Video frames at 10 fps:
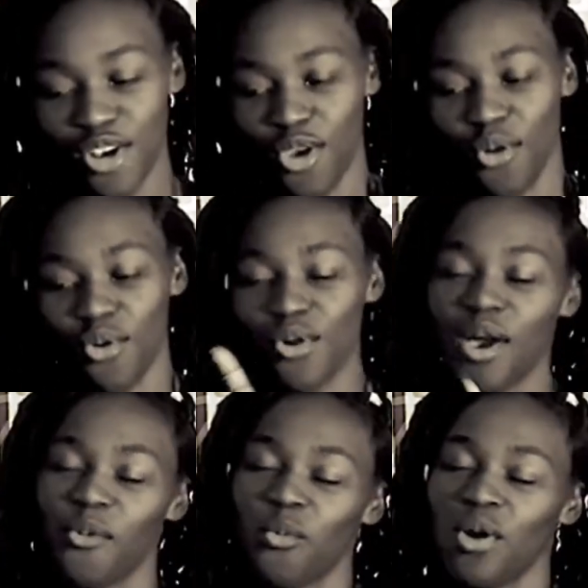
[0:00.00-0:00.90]
No
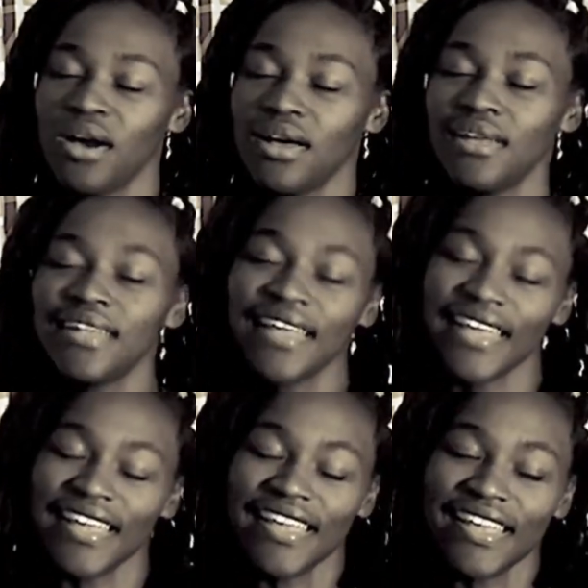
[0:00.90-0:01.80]
one
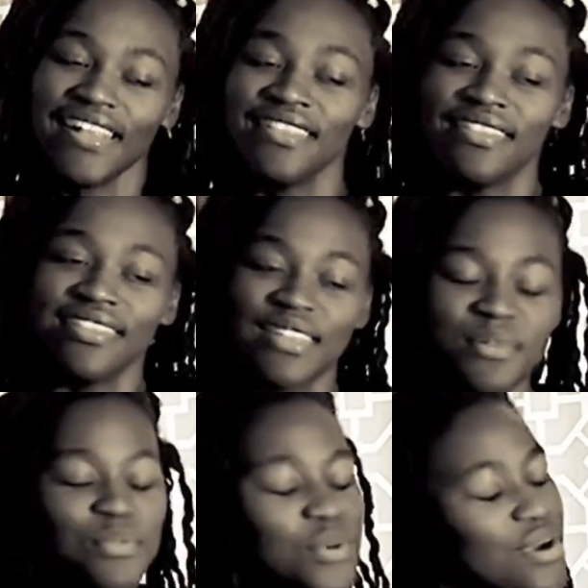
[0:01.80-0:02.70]
in
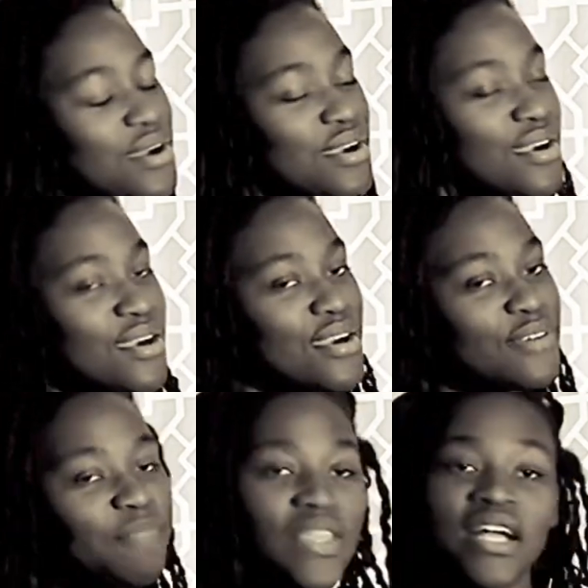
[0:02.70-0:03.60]
the world